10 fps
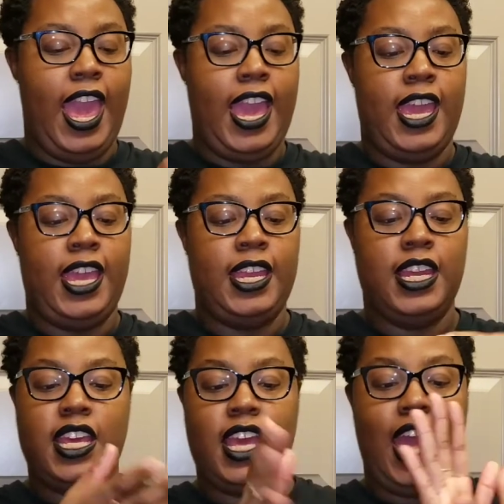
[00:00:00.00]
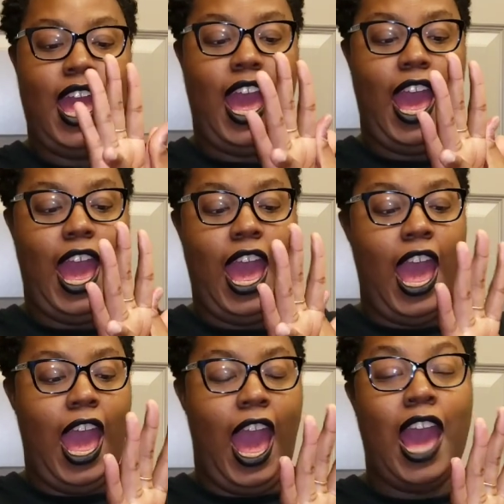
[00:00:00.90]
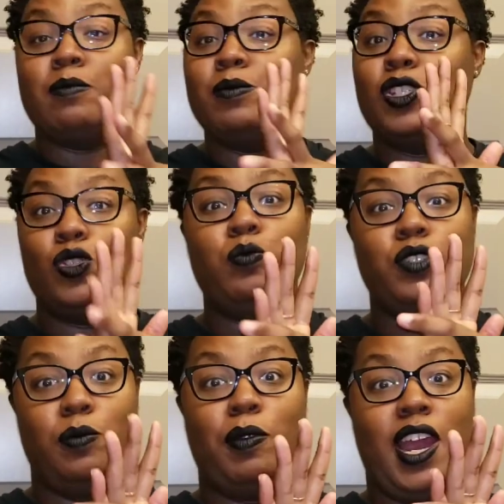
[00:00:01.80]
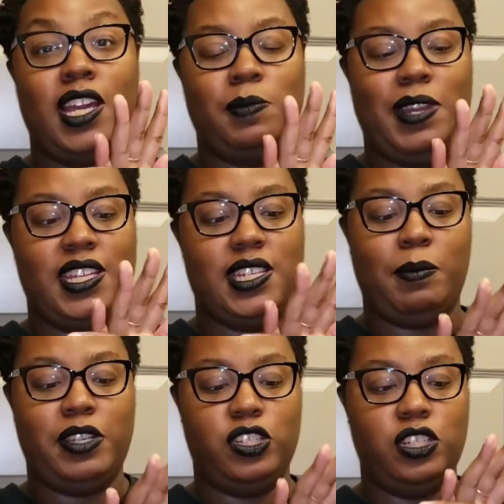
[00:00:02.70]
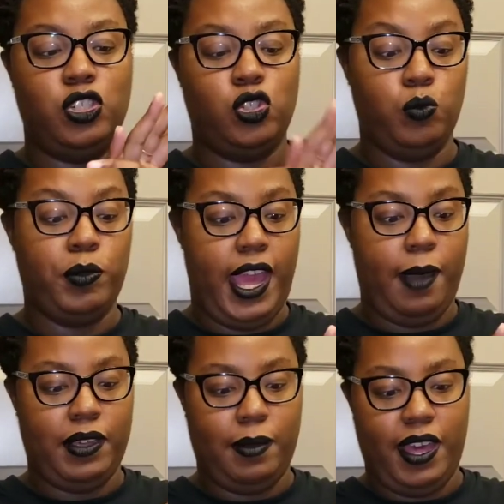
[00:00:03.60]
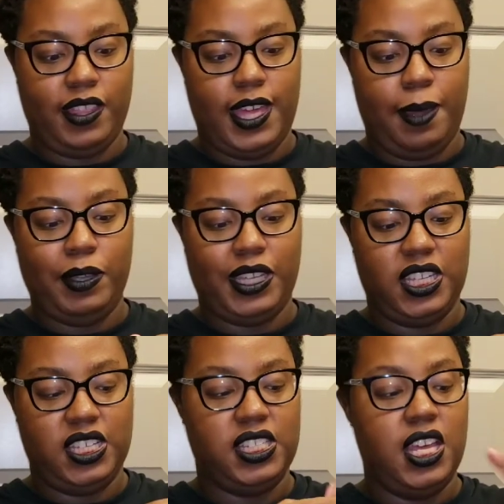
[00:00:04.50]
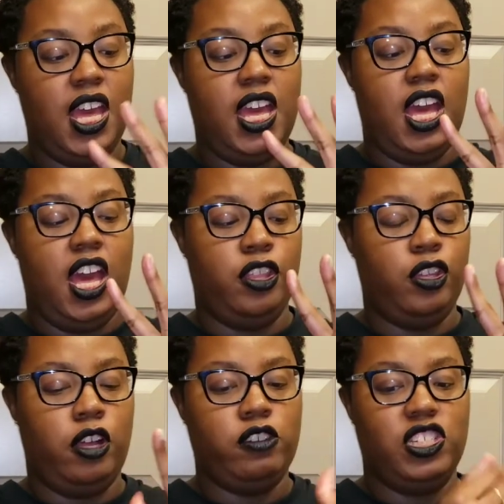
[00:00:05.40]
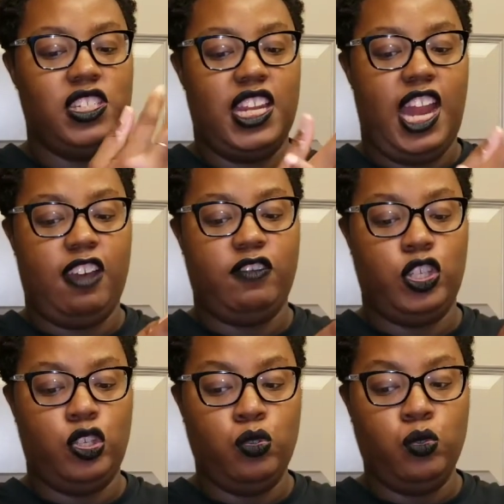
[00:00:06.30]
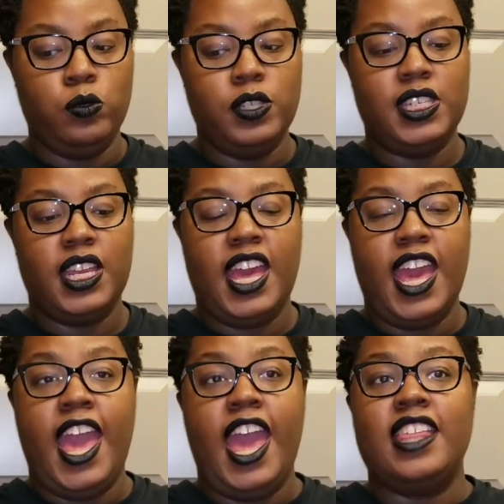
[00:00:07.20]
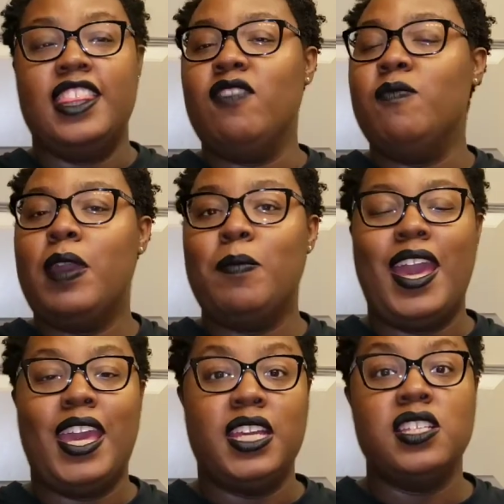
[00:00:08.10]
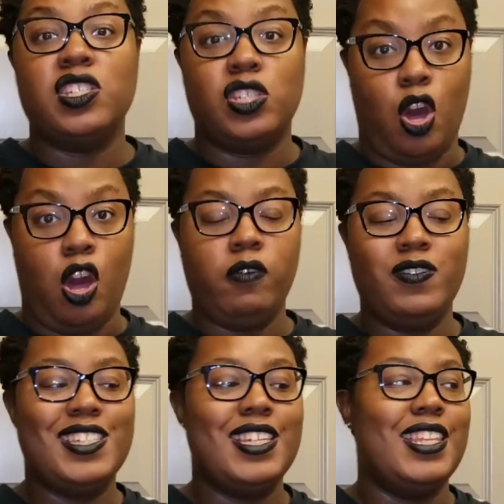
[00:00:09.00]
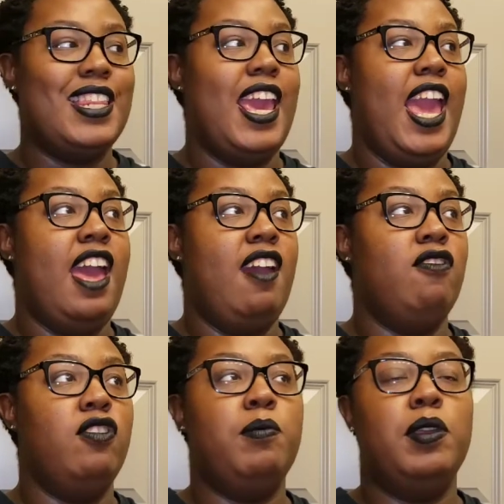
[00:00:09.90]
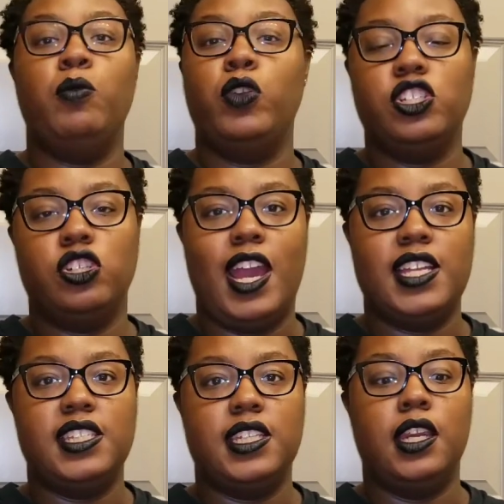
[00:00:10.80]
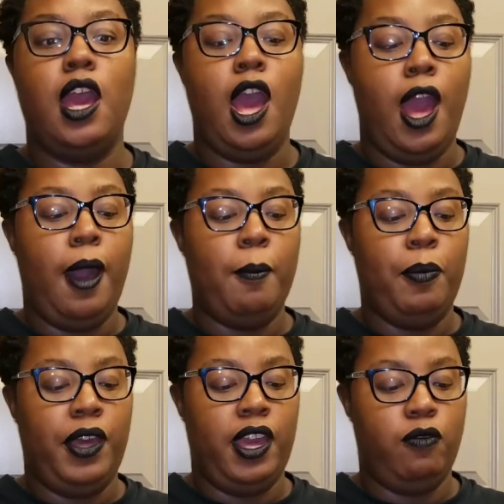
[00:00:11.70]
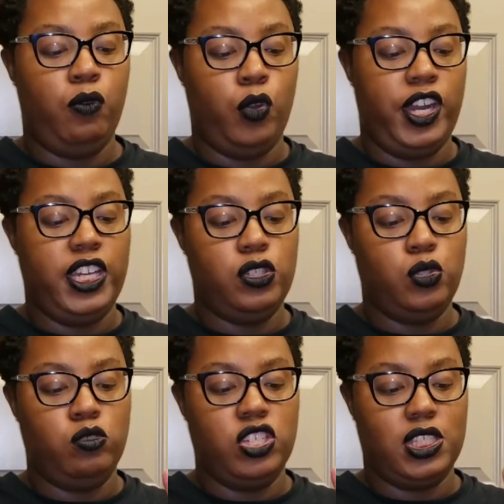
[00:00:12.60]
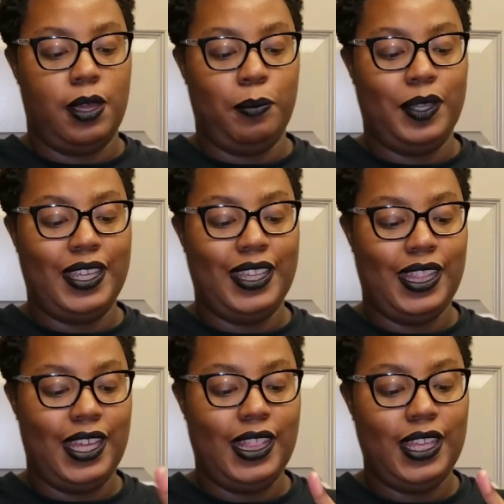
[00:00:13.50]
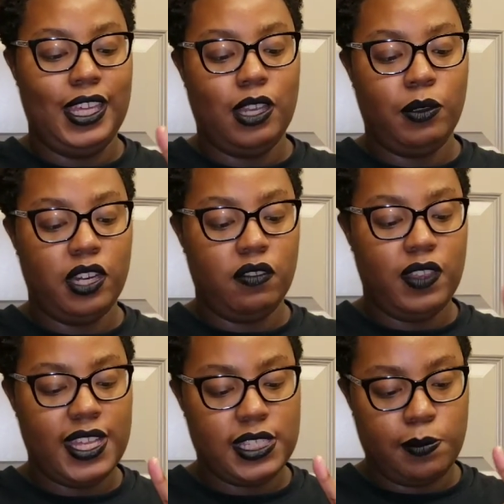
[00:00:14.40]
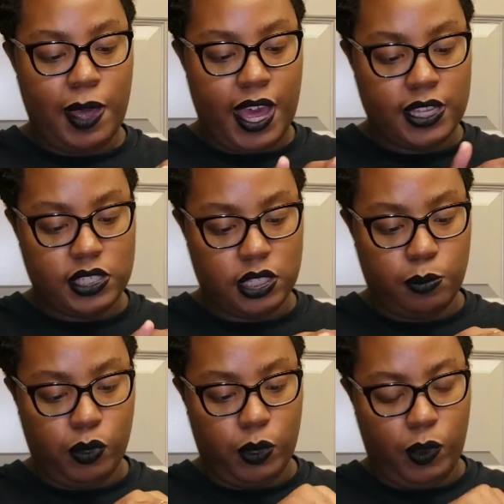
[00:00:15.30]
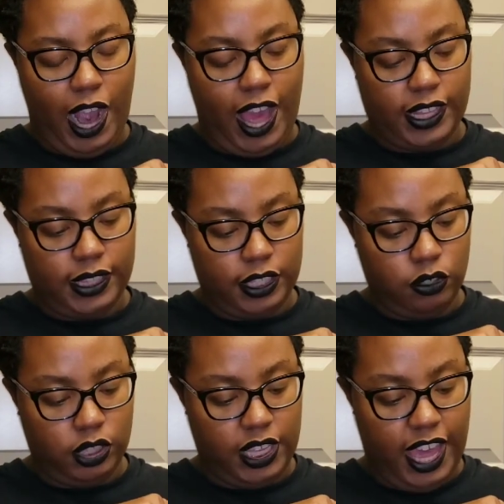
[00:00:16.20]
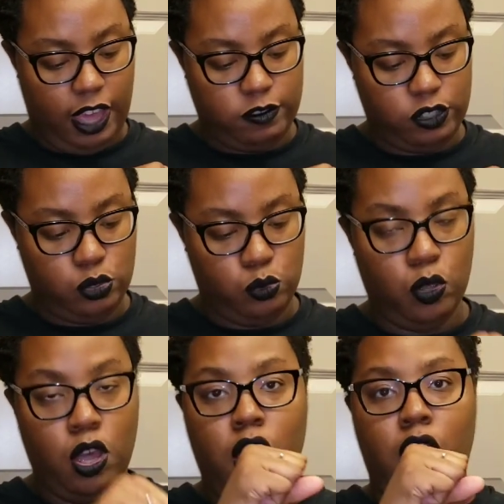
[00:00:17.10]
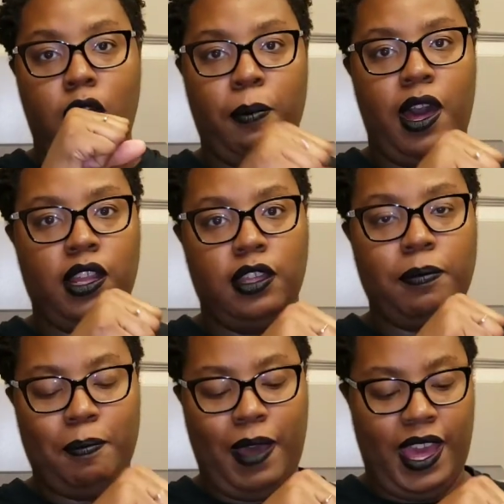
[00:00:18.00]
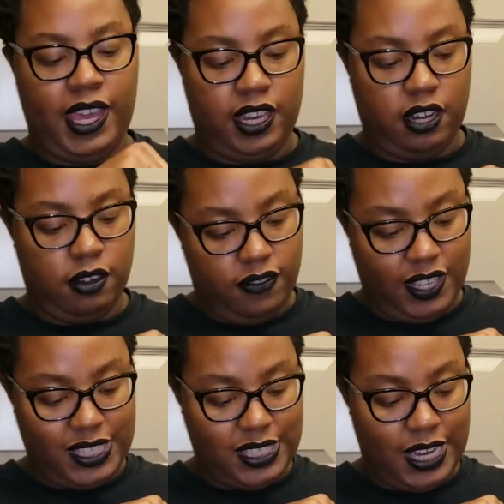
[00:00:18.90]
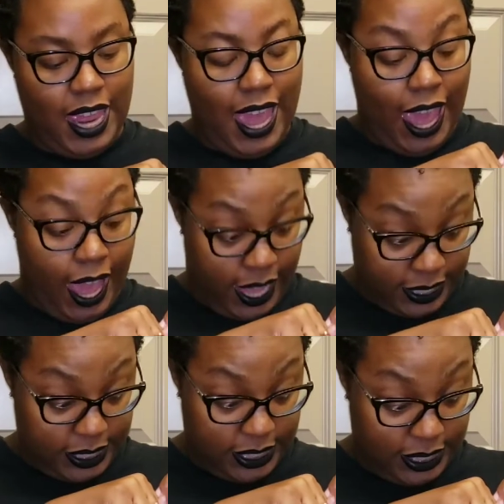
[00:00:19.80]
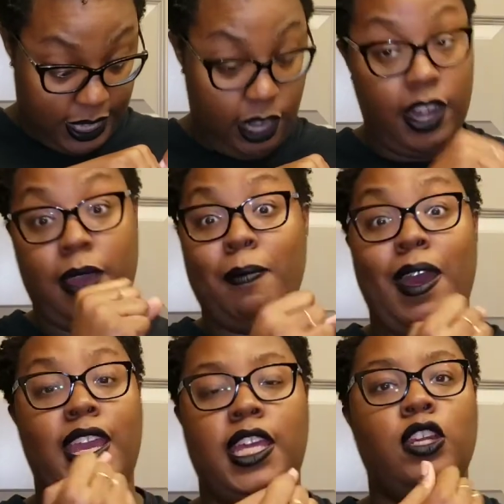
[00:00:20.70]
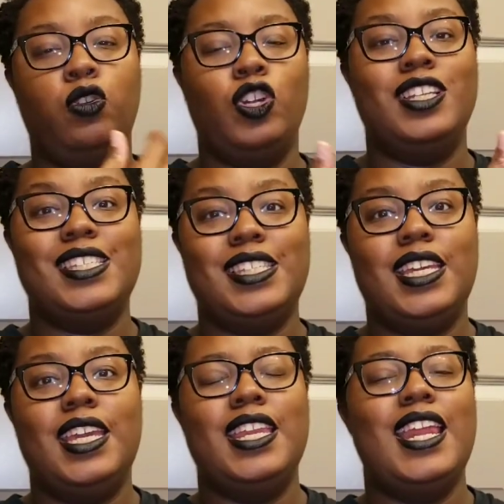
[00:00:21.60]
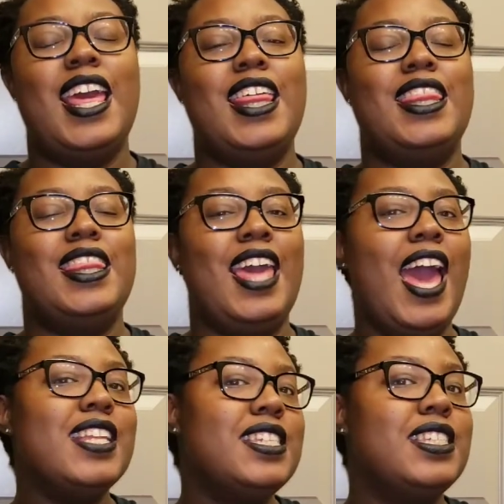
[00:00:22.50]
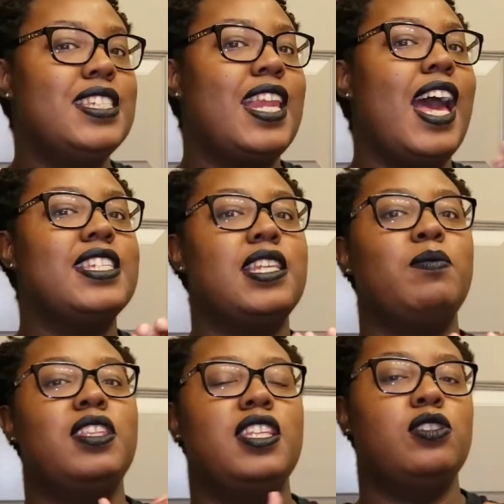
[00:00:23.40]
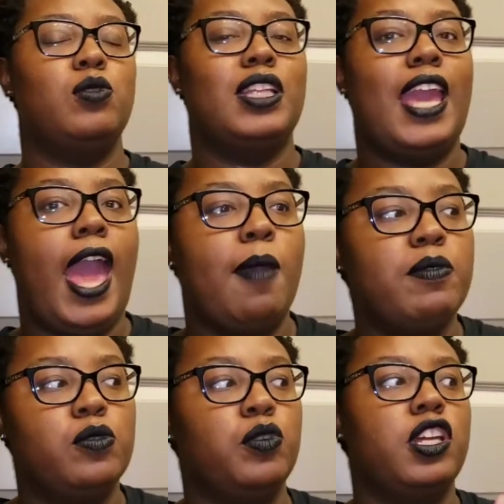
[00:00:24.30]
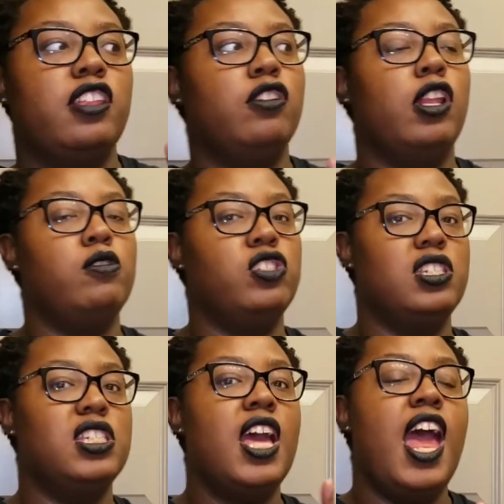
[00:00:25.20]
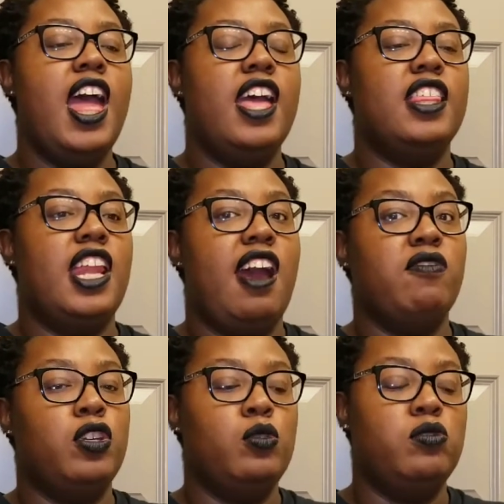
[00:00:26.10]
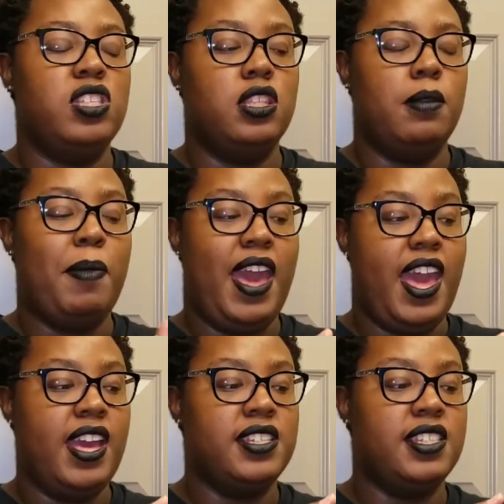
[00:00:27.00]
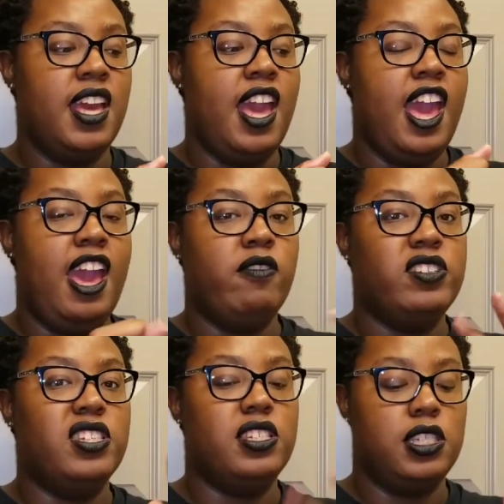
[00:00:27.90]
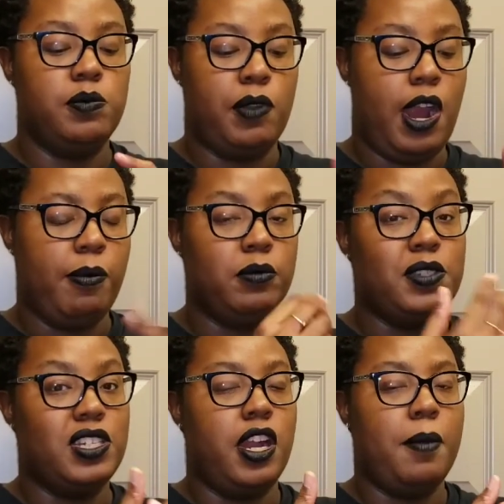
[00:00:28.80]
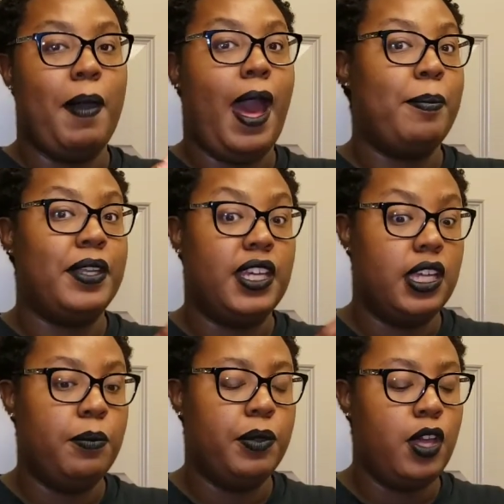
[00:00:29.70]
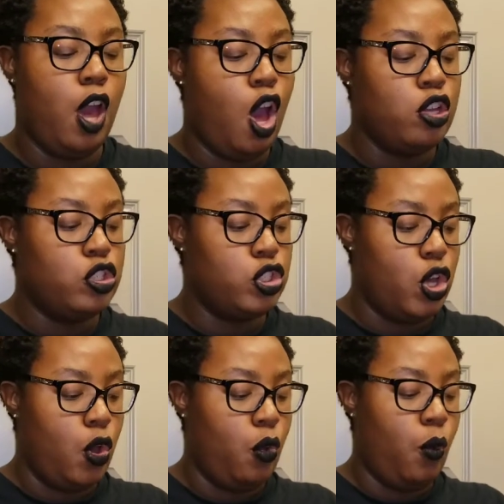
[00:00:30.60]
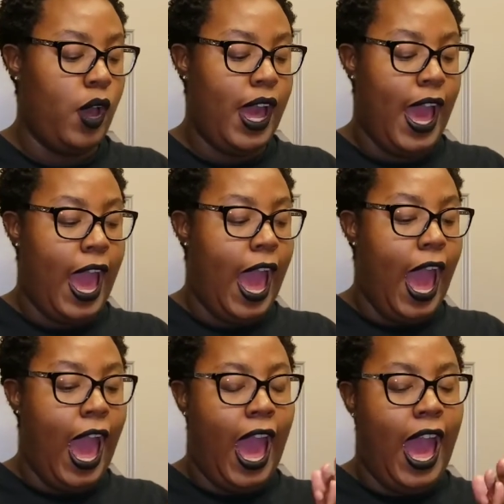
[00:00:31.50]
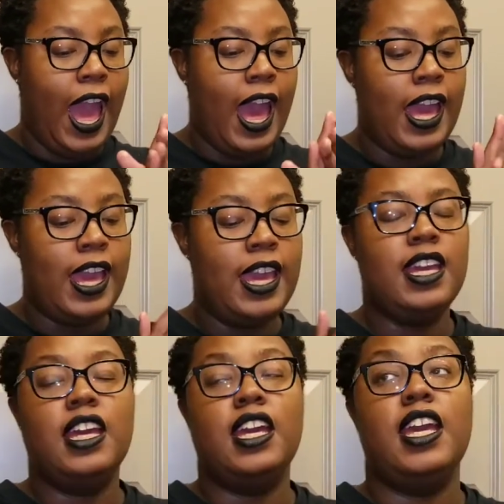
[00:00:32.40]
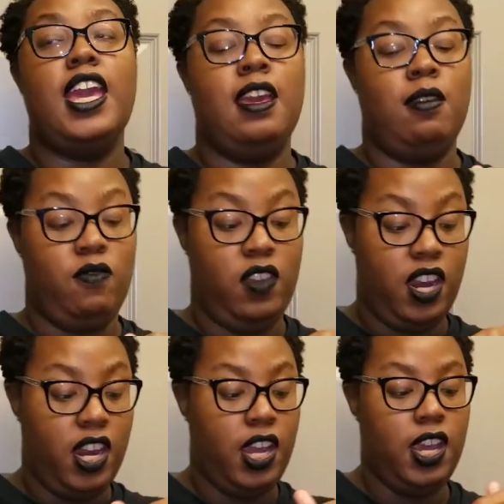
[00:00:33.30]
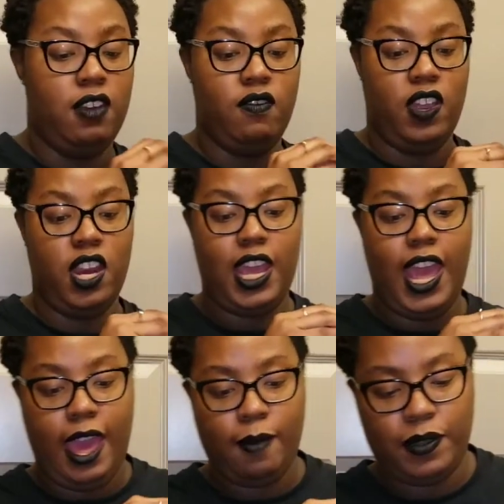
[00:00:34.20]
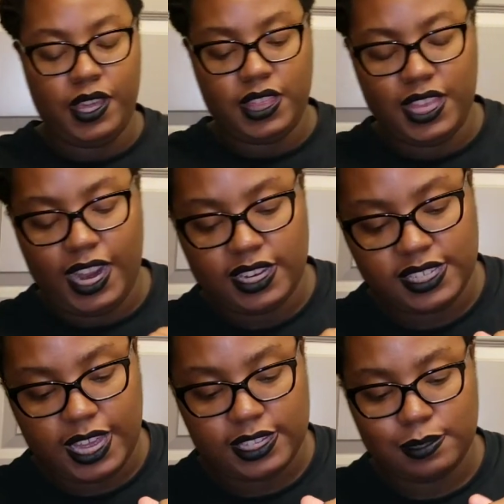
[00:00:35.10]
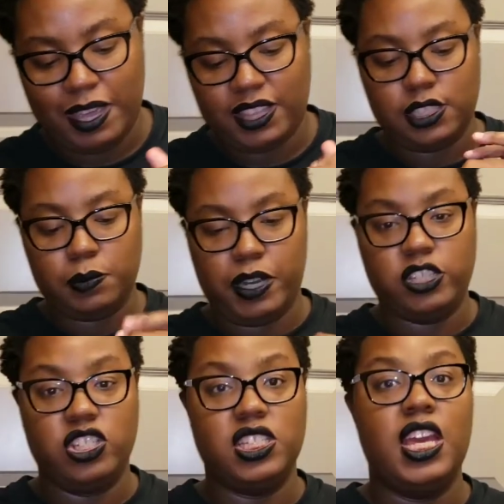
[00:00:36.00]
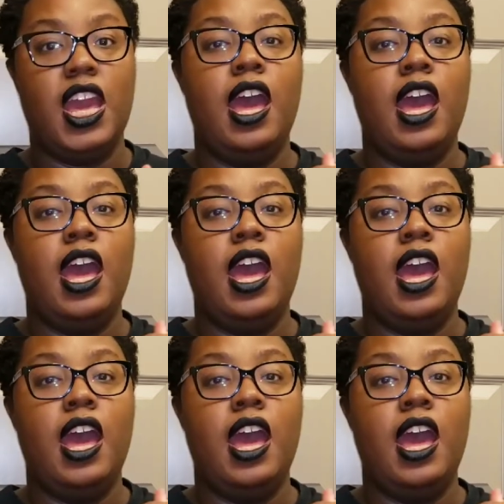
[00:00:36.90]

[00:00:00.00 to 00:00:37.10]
And I'm super surprised, but as I mentioned, super happy about that, because other lotions that I've used, they've made my hands soft. They have been moisturizing, but for it to just completely get rid of that spot to the point where I literally have to ball up my hand in a fist and stare at my hand in order to see it, that's not something that's really happened with other lotions that I've used in the past ever since this problem started popping up. So I am very, very happy that I decided to make this purchase.